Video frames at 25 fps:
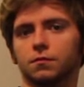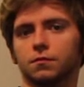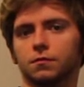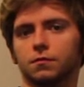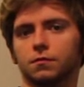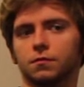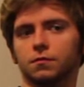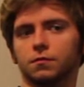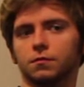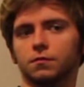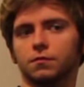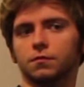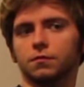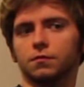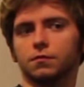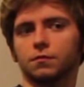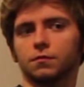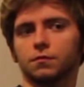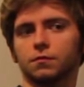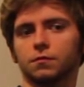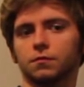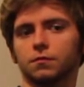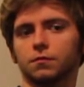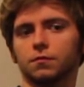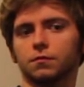
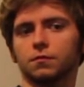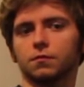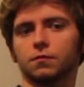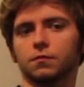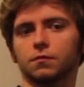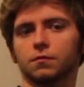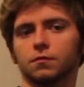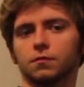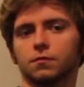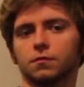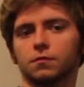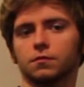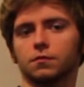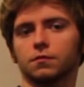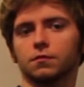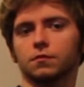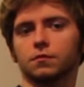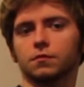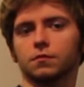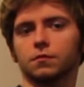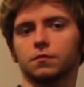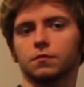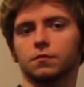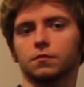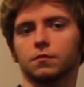
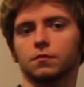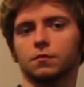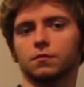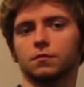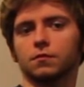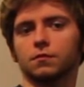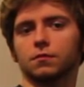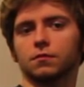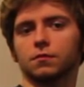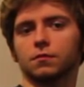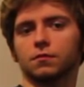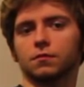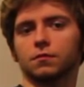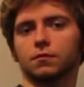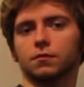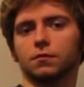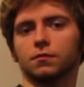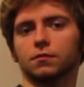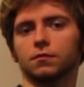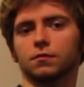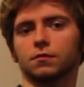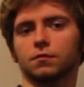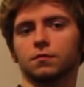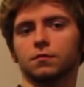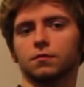
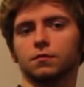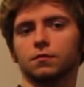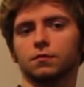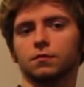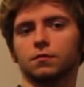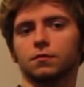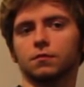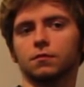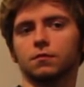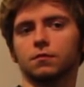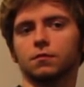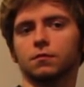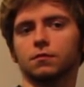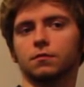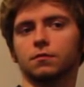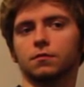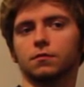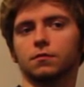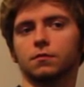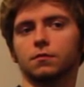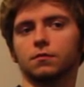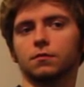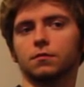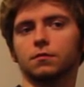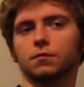
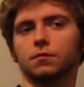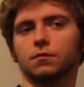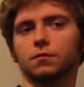(not speaking)